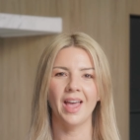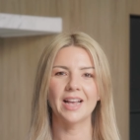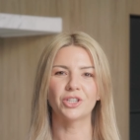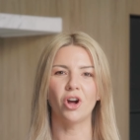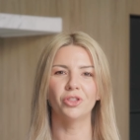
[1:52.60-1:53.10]

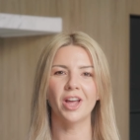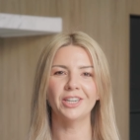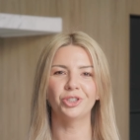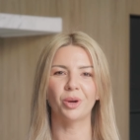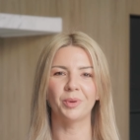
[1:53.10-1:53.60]
As
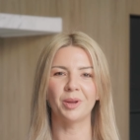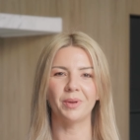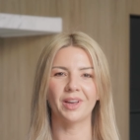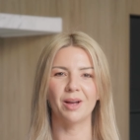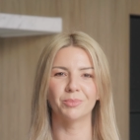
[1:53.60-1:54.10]
online shopping
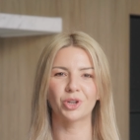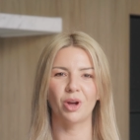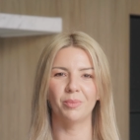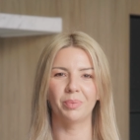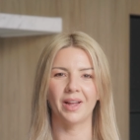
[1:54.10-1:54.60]
becomes
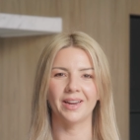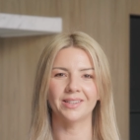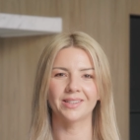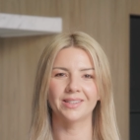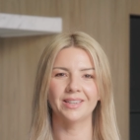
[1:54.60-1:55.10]

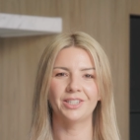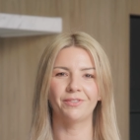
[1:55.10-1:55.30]
commonplace,